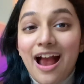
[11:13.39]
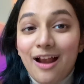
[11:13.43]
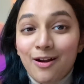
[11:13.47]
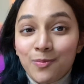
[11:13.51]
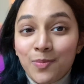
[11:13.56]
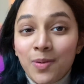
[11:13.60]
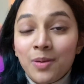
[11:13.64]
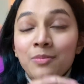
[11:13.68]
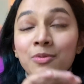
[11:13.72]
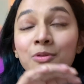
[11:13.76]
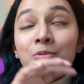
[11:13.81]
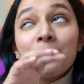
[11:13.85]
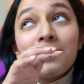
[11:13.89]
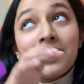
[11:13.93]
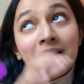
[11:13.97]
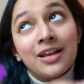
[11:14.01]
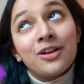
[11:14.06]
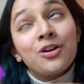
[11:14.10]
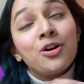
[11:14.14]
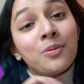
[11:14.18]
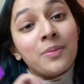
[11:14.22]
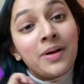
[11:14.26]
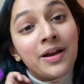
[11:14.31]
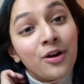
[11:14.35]
I remember when I
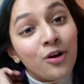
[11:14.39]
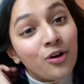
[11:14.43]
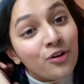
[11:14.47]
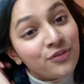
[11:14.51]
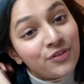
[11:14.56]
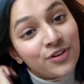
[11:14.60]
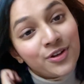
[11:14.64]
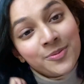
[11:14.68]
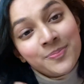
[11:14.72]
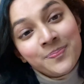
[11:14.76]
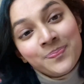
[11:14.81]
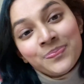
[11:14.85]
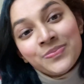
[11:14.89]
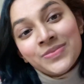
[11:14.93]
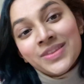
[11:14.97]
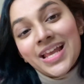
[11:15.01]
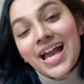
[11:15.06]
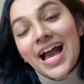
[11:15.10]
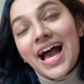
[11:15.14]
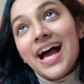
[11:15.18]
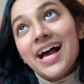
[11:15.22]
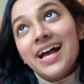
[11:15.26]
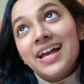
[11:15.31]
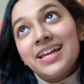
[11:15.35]
got my offer,
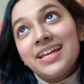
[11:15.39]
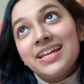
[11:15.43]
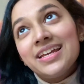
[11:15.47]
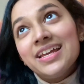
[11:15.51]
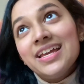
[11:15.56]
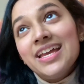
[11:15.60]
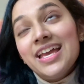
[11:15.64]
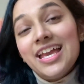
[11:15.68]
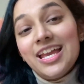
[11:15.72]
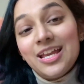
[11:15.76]
I